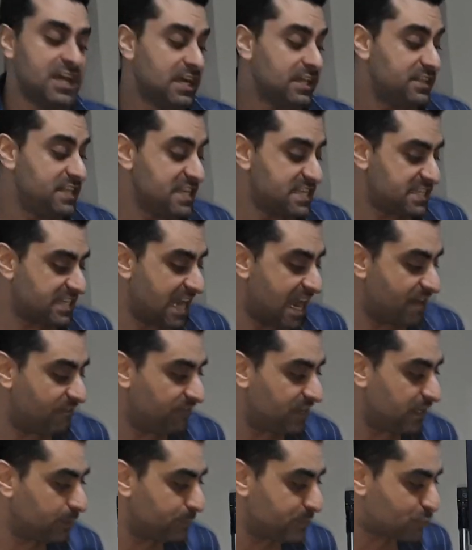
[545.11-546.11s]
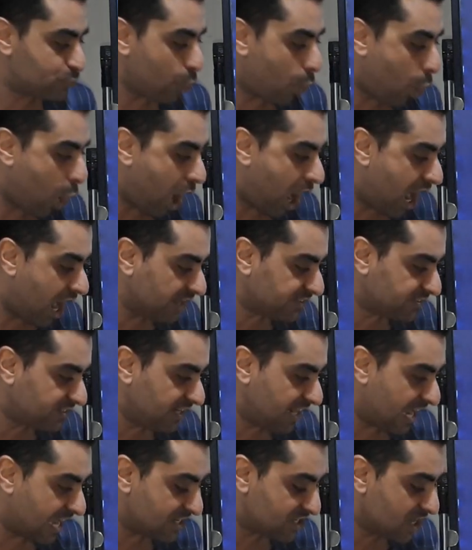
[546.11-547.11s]
This game will be so hard
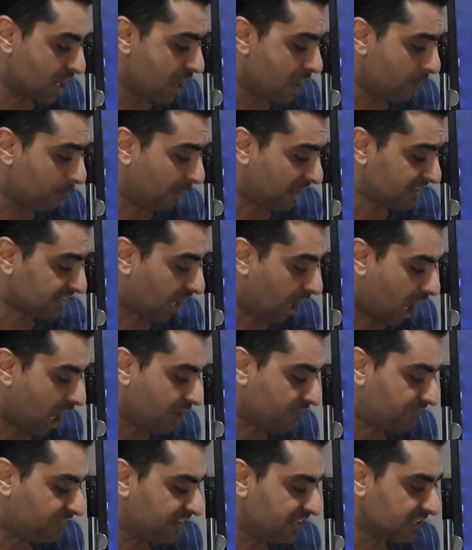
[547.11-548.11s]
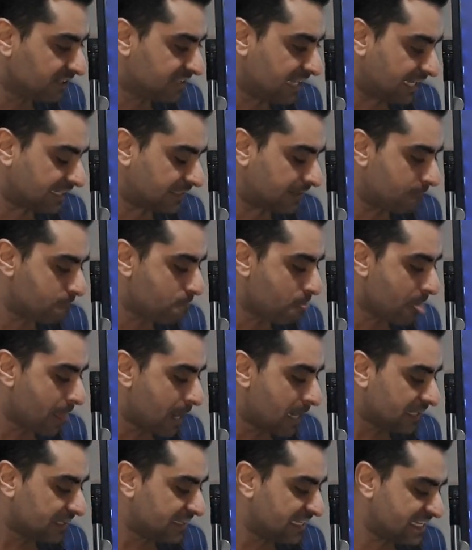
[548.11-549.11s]
clash. But I feel that
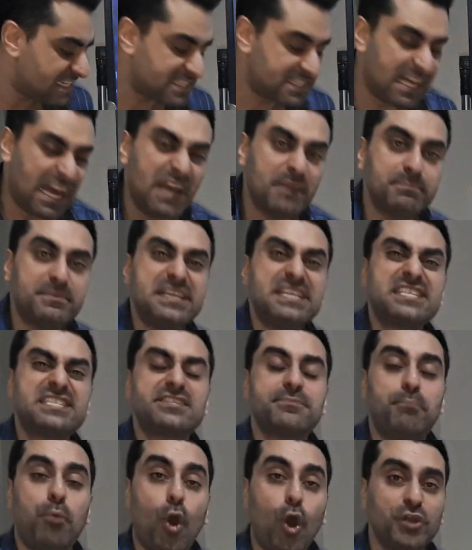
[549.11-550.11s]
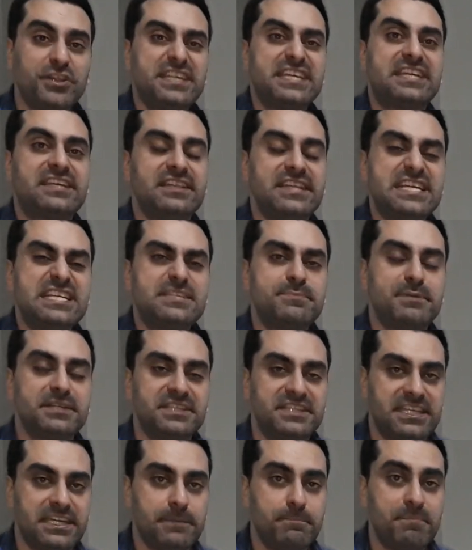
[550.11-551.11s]
this time, this Sporting
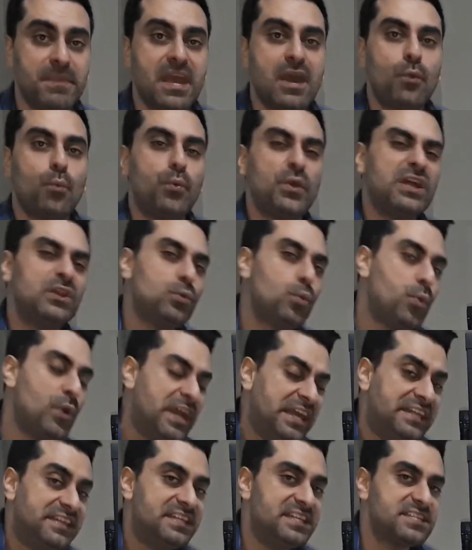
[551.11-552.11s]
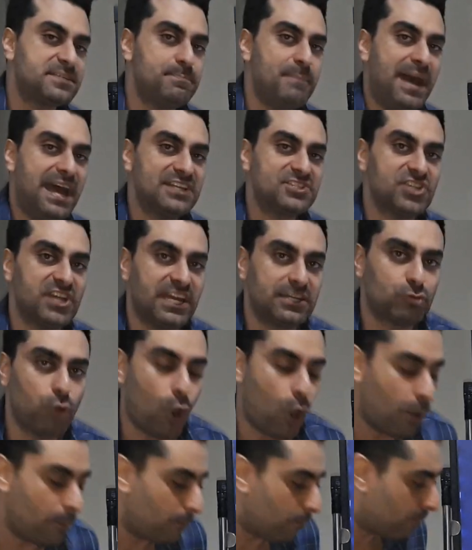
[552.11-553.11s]
Lisbon team will win this match at
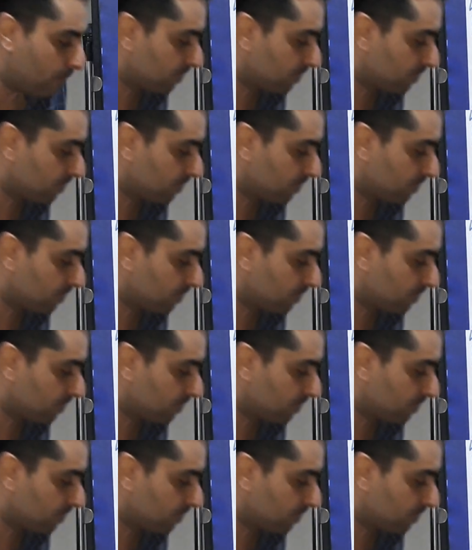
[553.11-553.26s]
home.